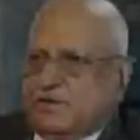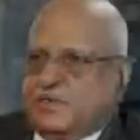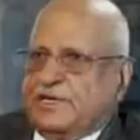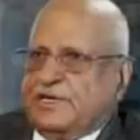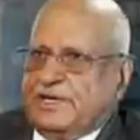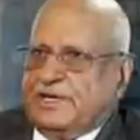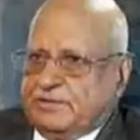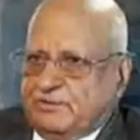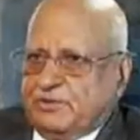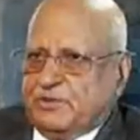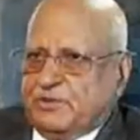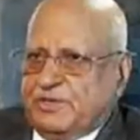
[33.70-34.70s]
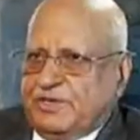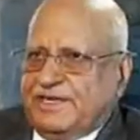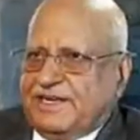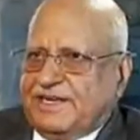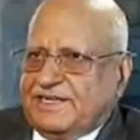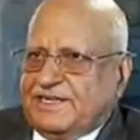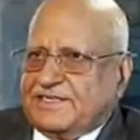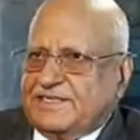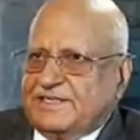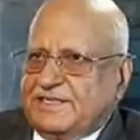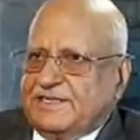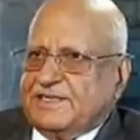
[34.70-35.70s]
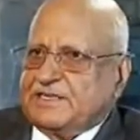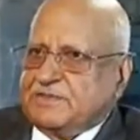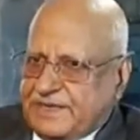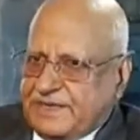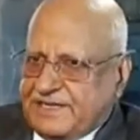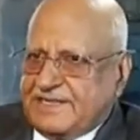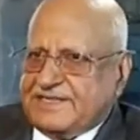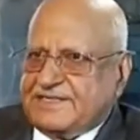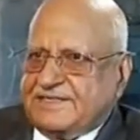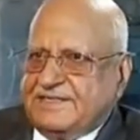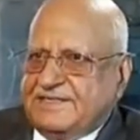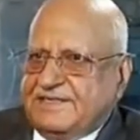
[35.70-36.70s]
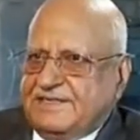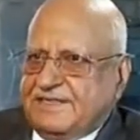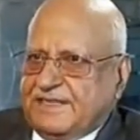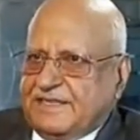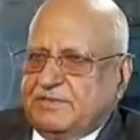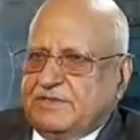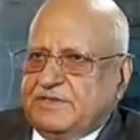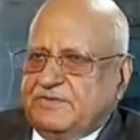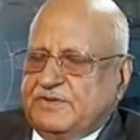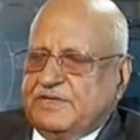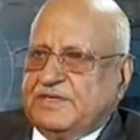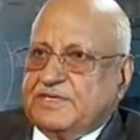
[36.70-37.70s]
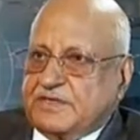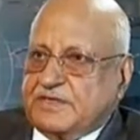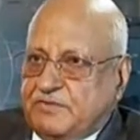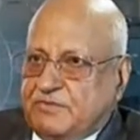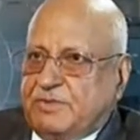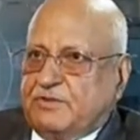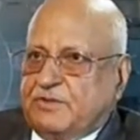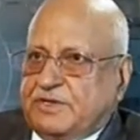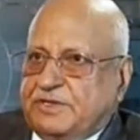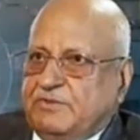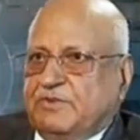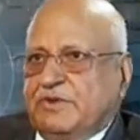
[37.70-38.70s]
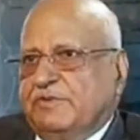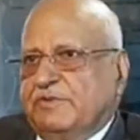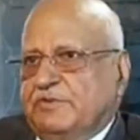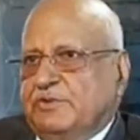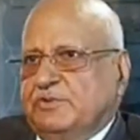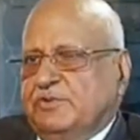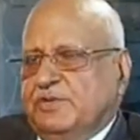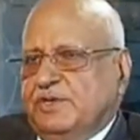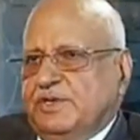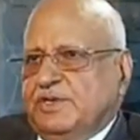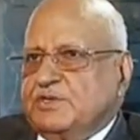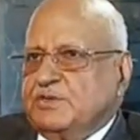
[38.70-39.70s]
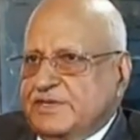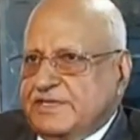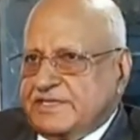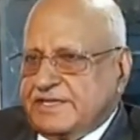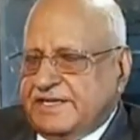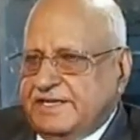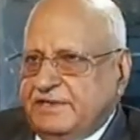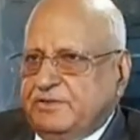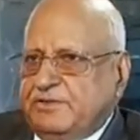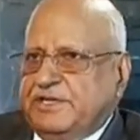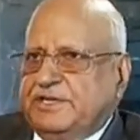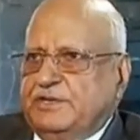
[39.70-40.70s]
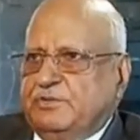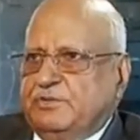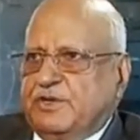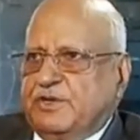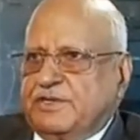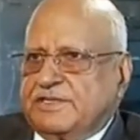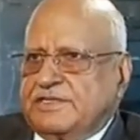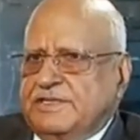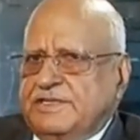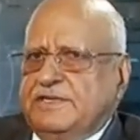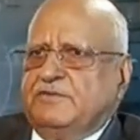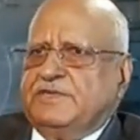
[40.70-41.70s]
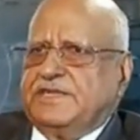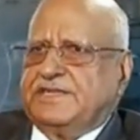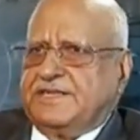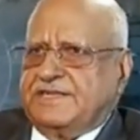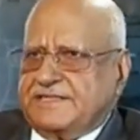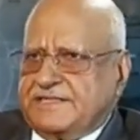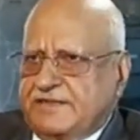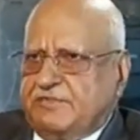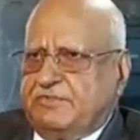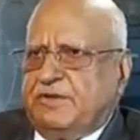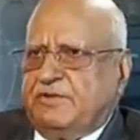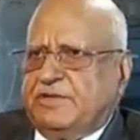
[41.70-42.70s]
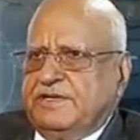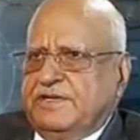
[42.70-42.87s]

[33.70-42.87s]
generate more, at least spend less. That means we conserve power in whatever we do. So we decided to get into products which can conserve power,